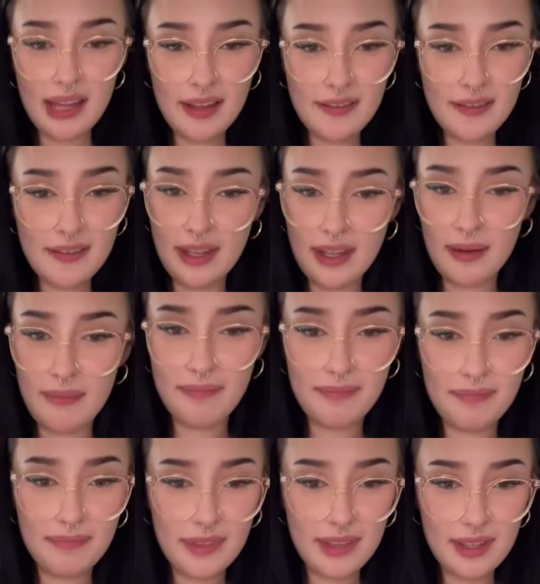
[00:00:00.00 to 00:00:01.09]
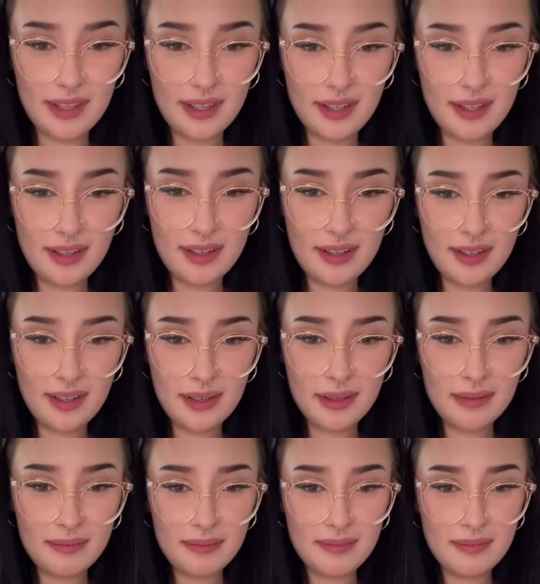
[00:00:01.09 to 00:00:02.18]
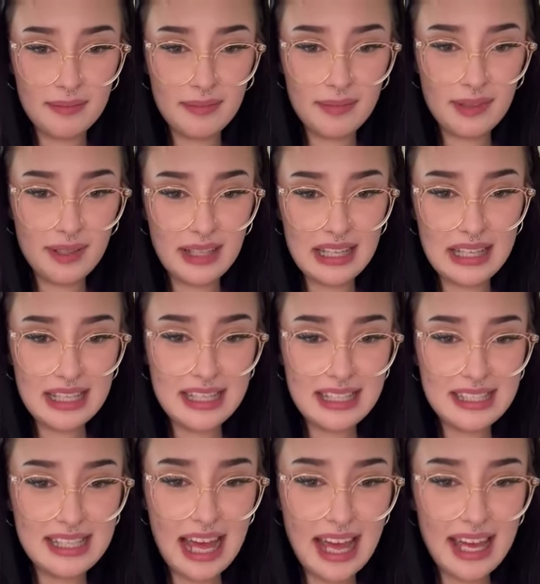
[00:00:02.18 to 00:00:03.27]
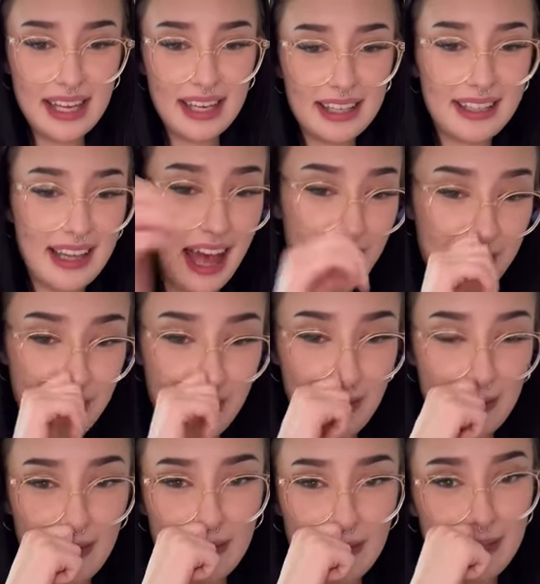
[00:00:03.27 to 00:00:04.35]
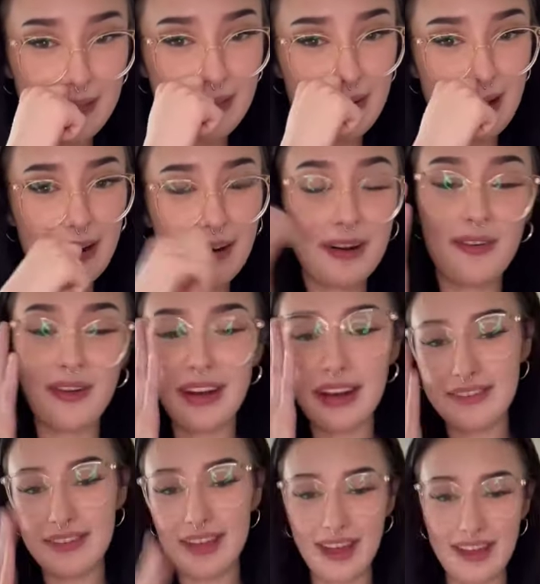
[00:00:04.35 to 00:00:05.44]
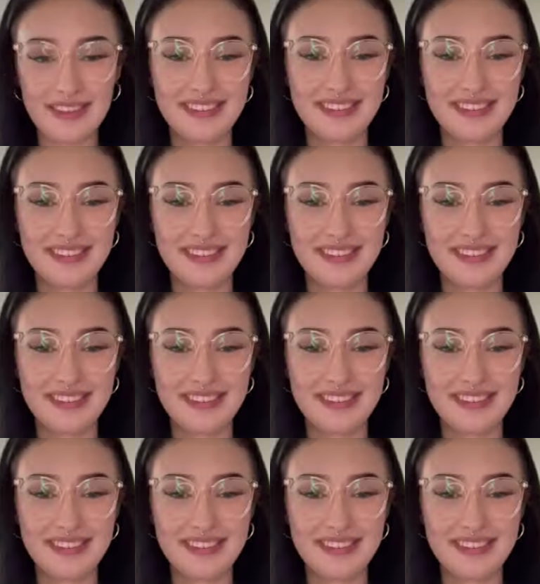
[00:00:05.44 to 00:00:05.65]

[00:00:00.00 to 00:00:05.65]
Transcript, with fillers: I love them. Um, Tank? I don't know. I don't know any of that.